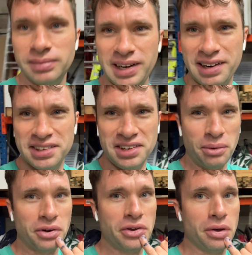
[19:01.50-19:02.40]
I just don't know
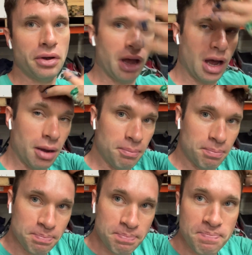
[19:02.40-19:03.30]
what to do.
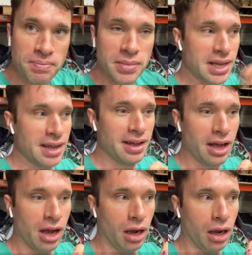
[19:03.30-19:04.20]

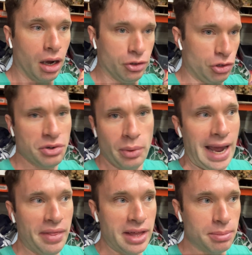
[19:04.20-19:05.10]
I trust I'll get there,